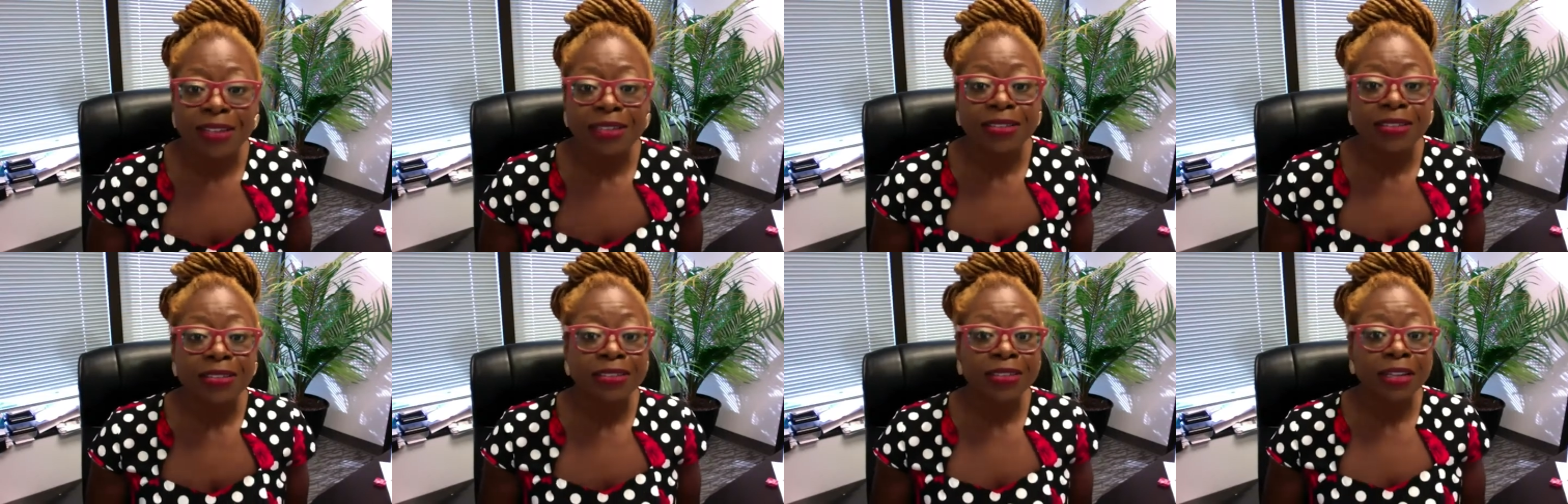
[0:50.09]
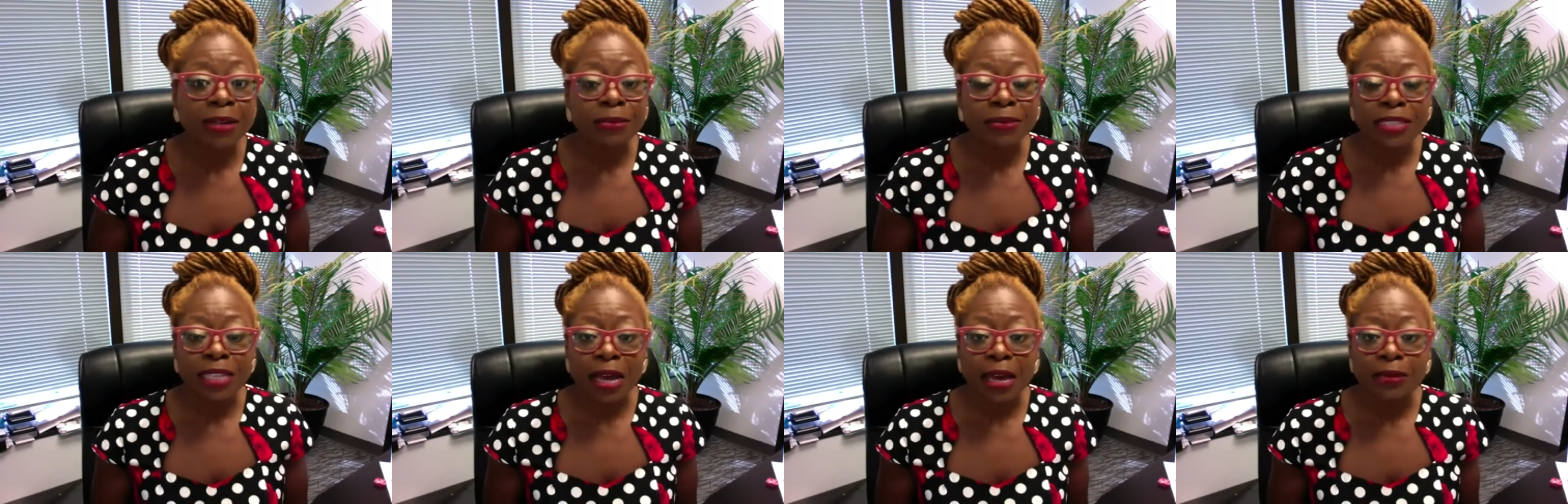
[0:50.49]

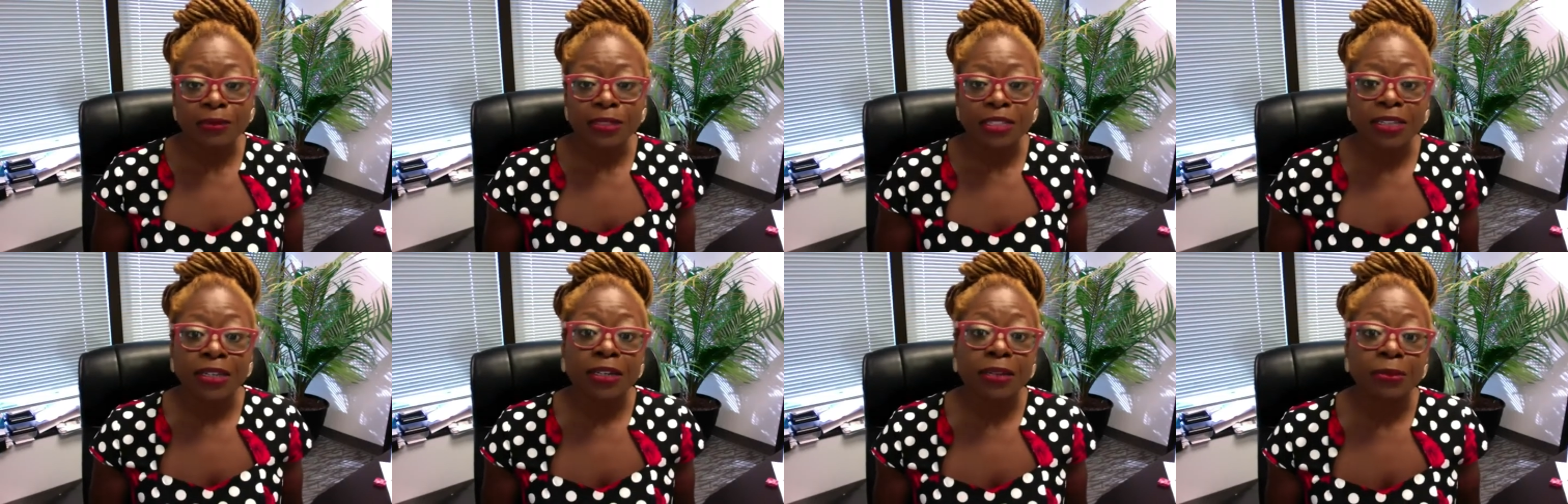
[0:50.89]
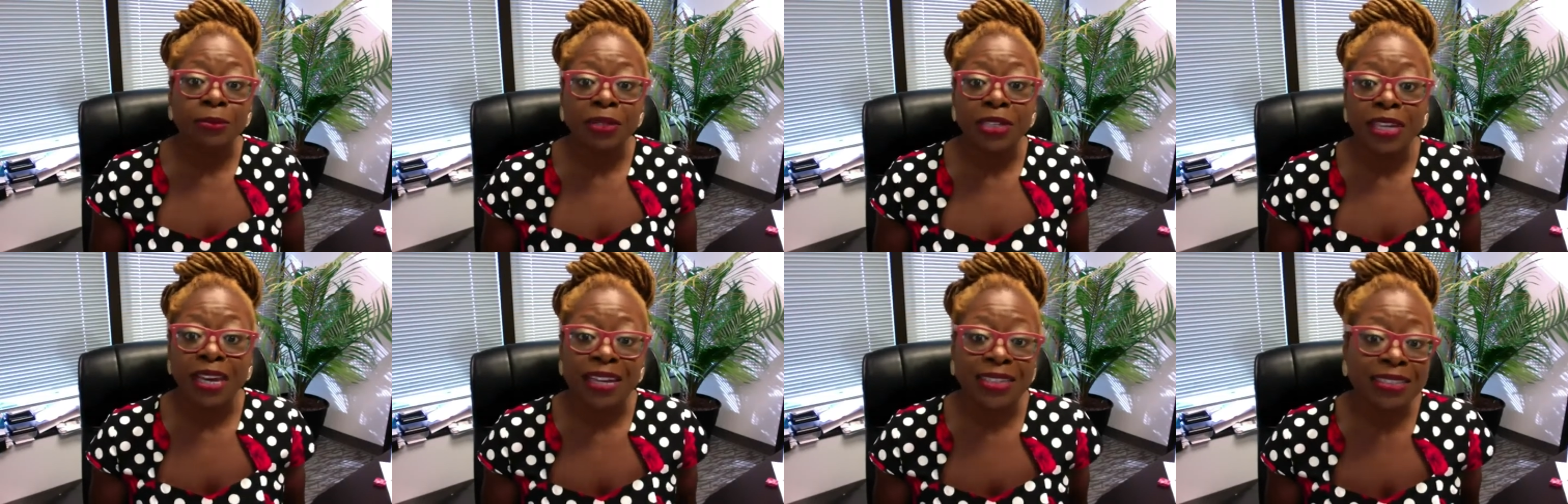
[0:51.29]
Sometimes it could
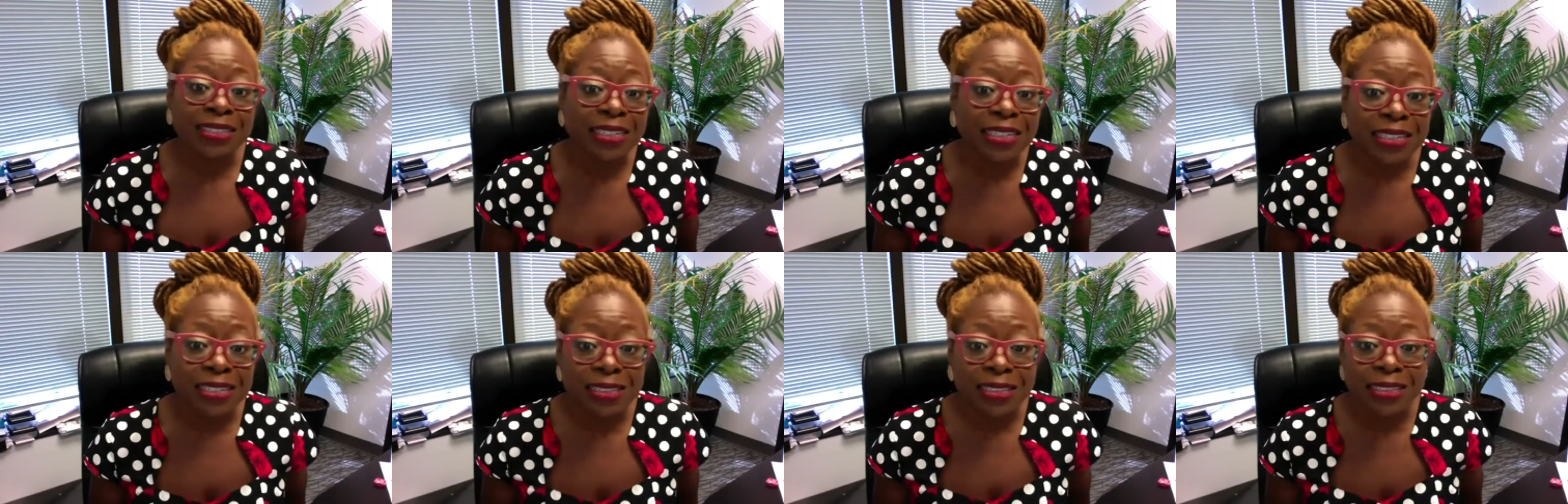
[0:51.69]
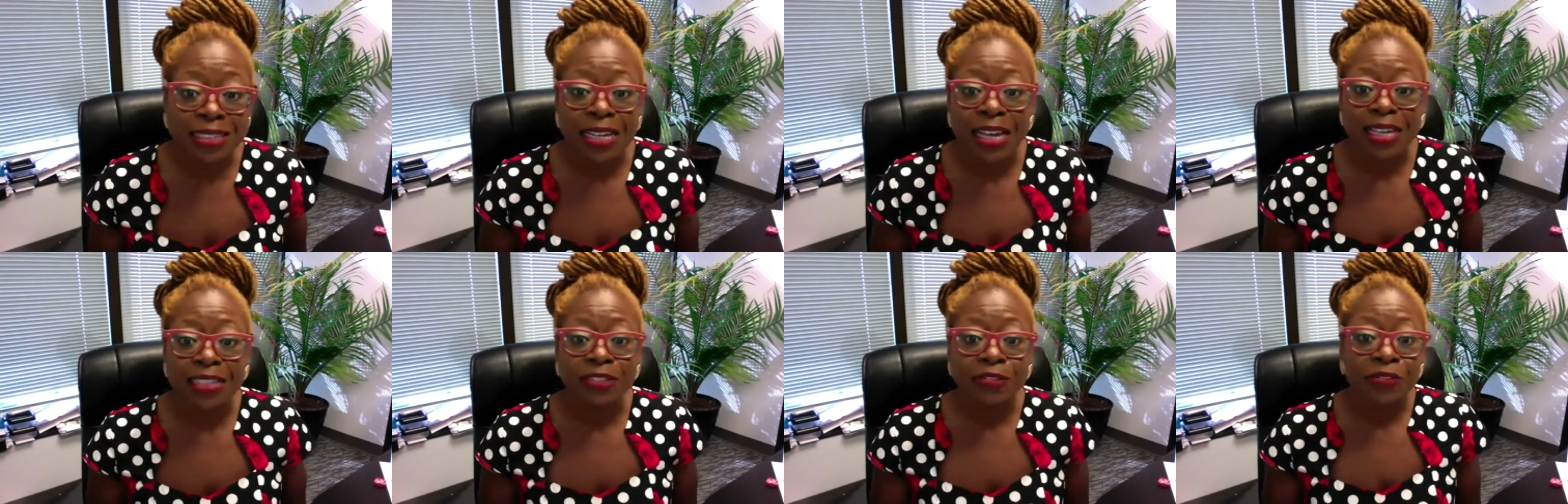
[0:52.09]
be as easy
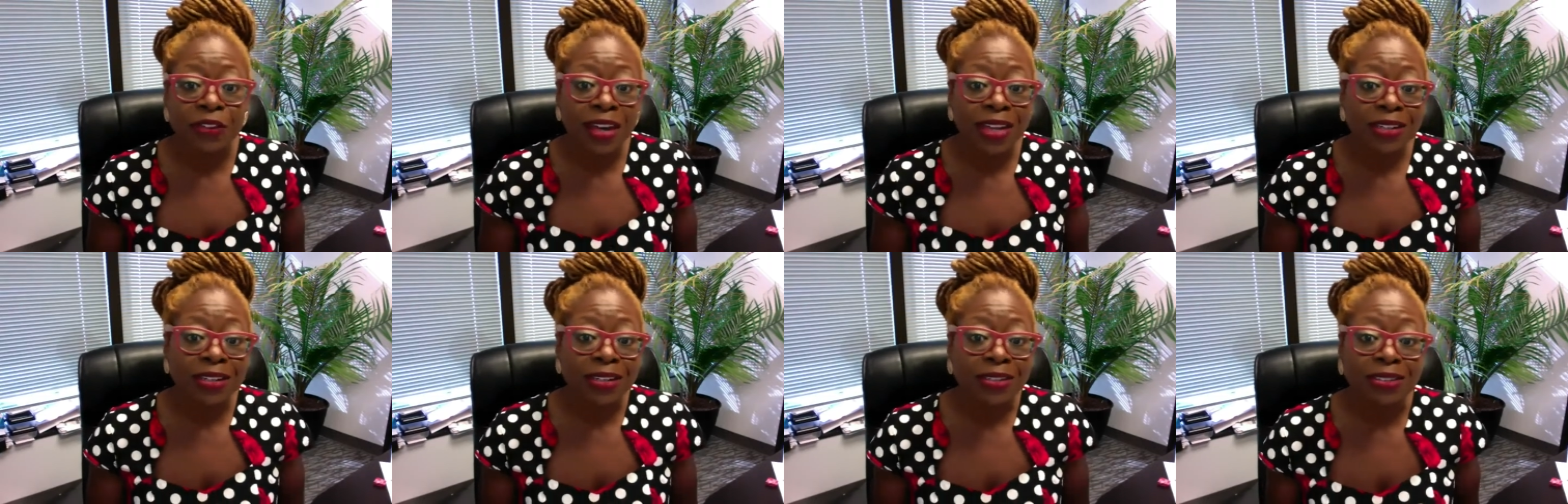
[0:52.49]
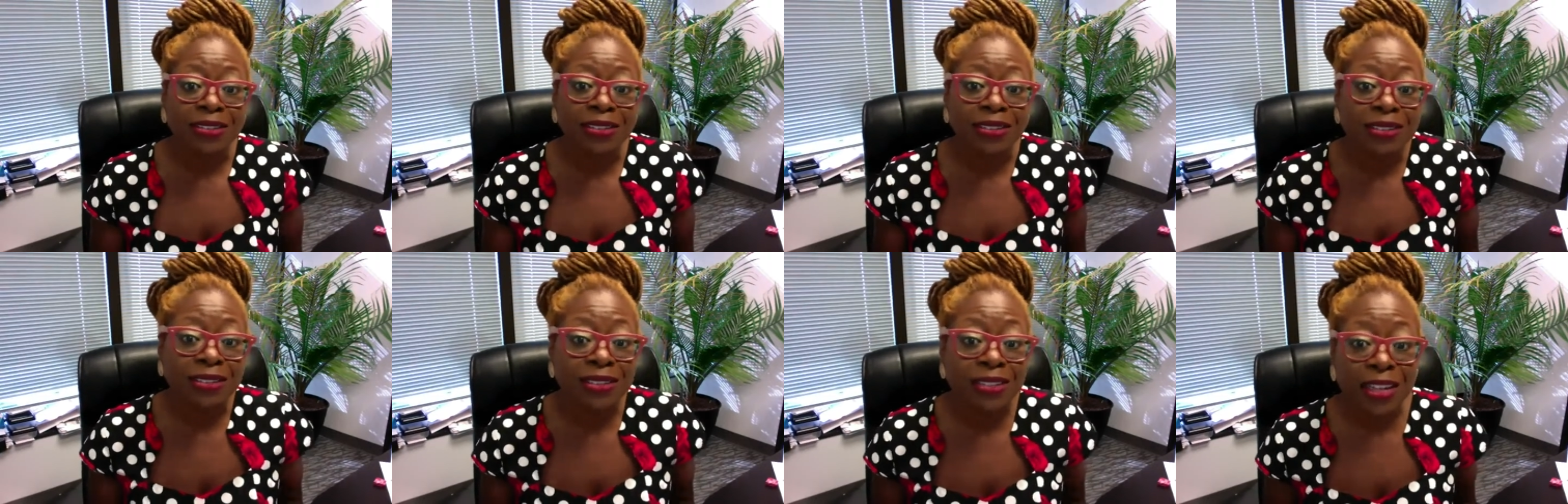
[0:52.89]
as finding a
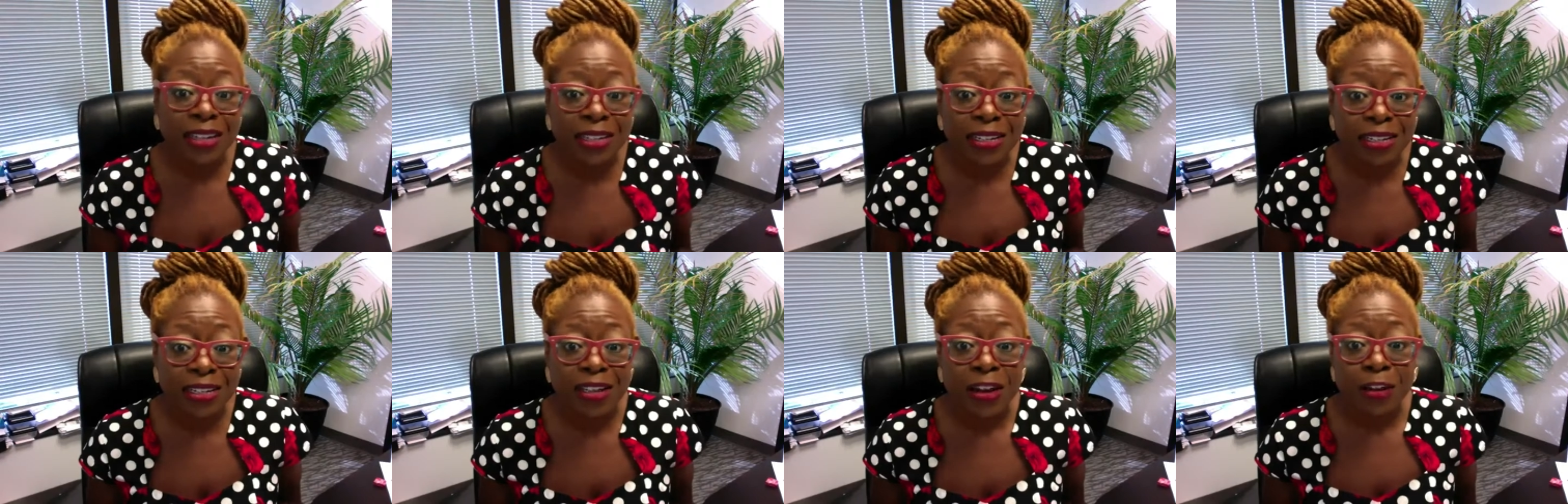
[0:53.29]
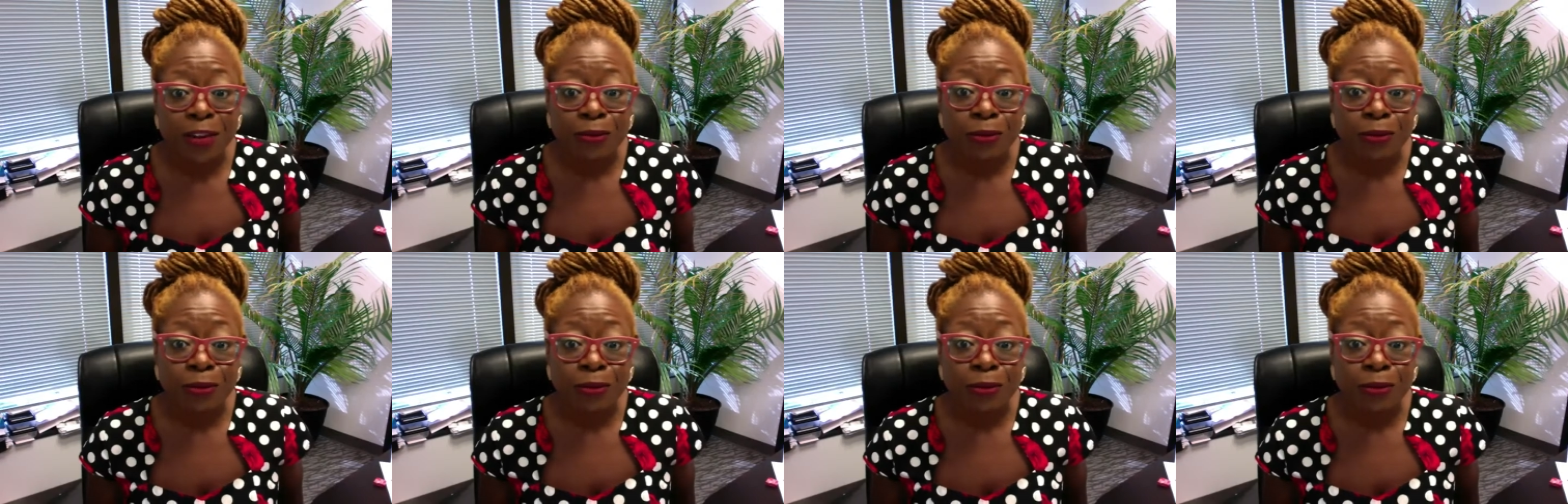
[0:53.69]
study